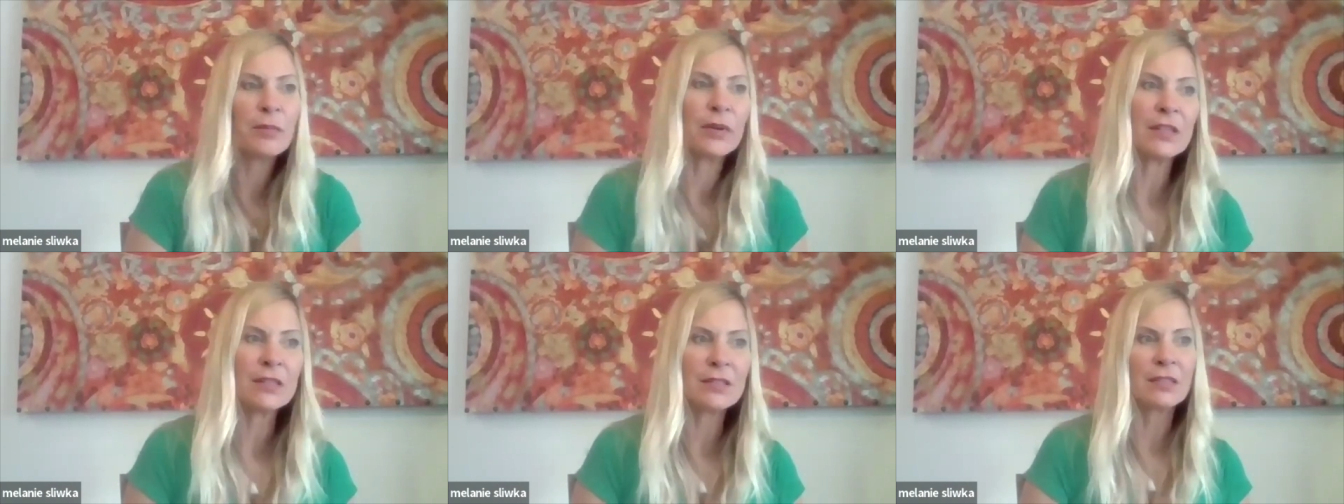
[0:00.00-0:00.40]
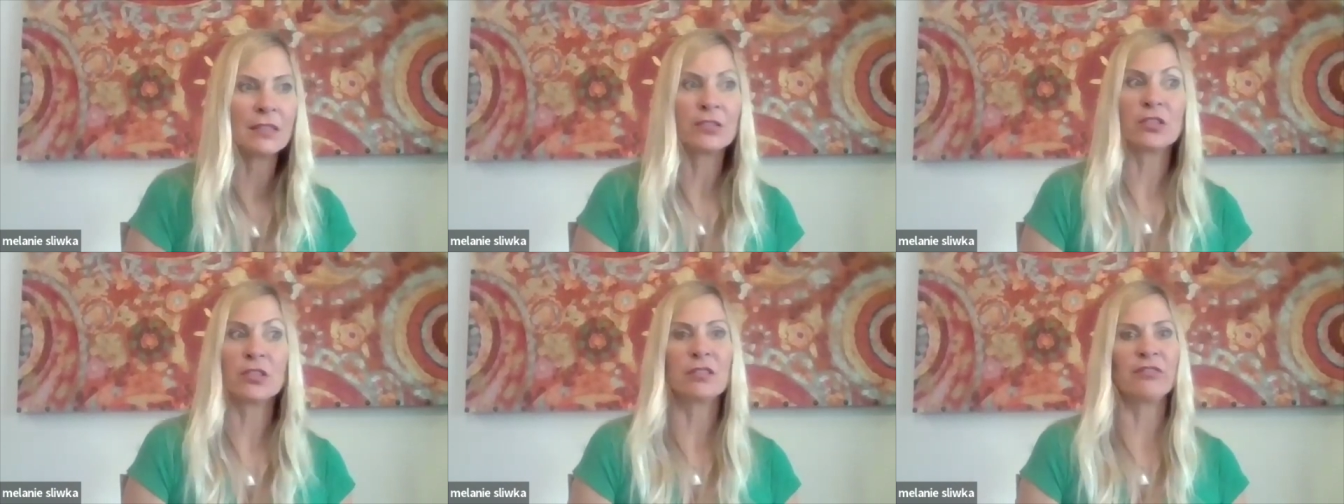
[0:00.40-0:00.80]
but it's
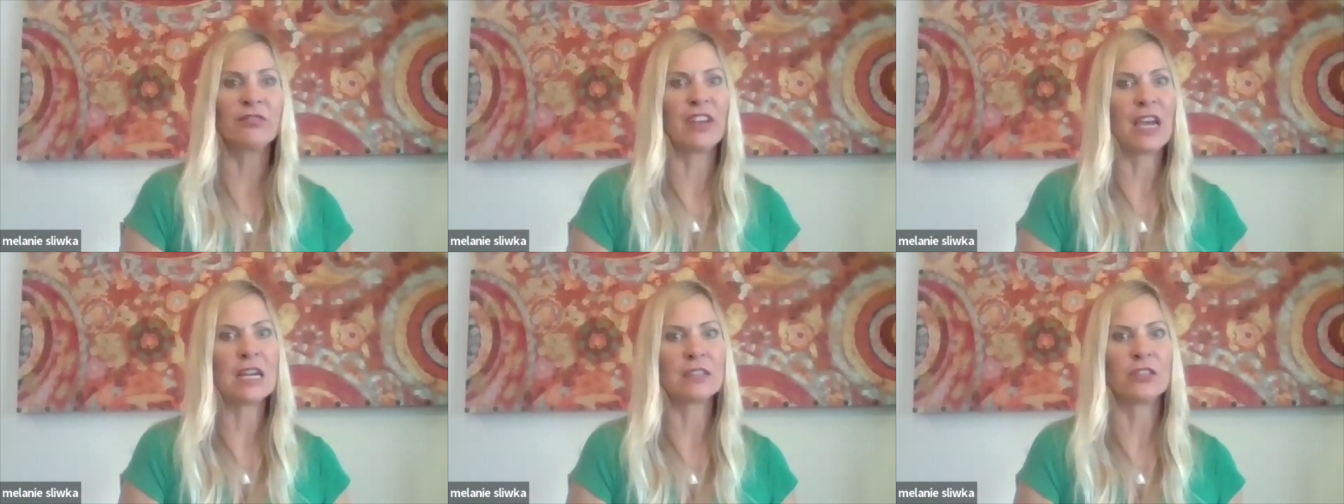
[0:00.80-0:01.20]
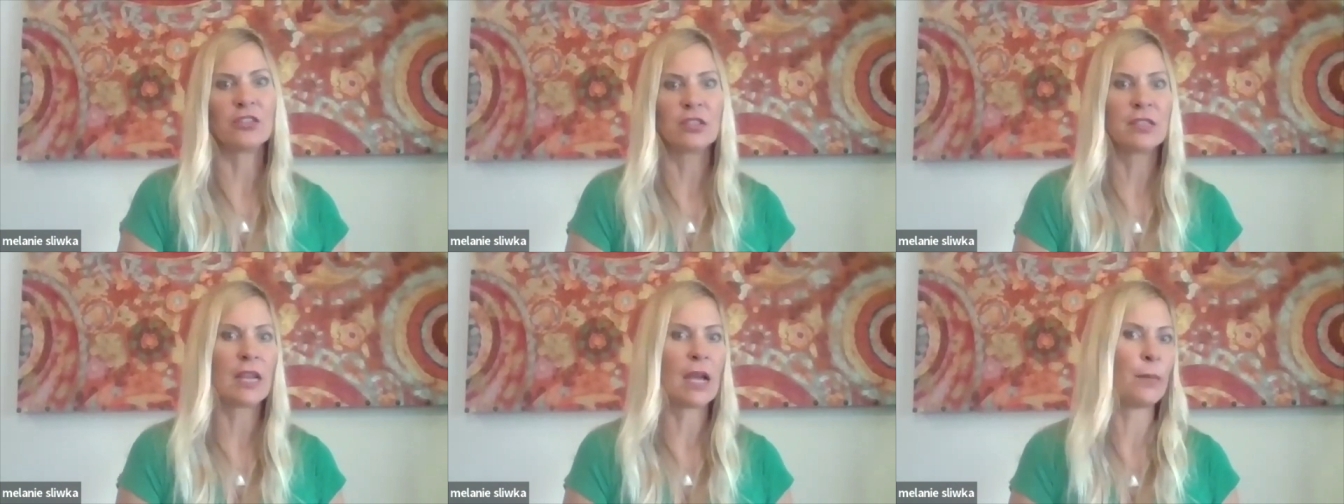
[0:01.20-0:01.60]
just a fact. It
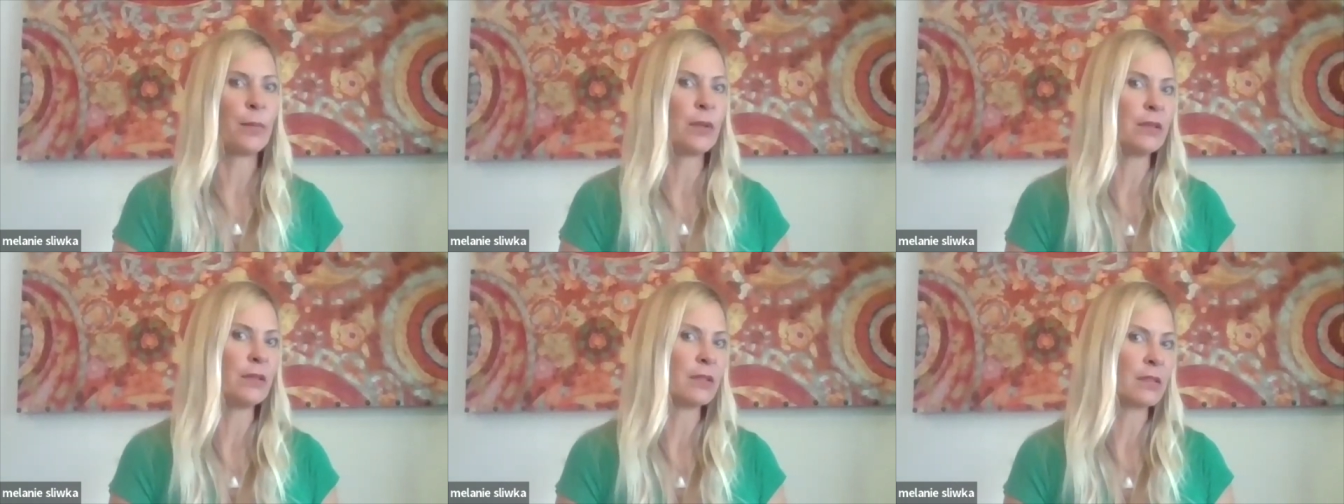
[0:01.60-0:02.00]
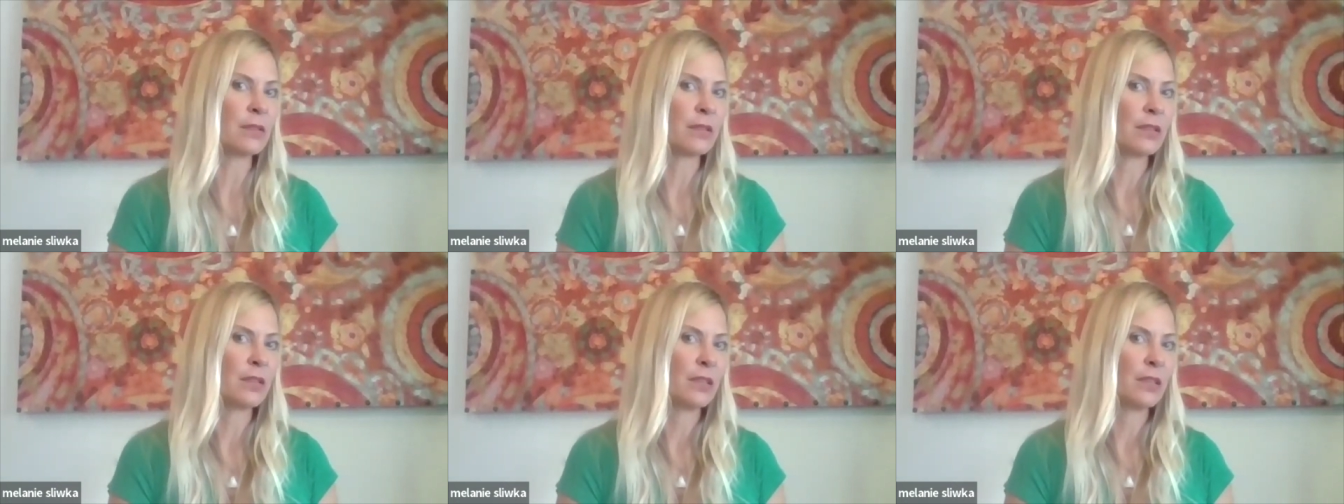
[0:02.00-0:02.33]
just happens.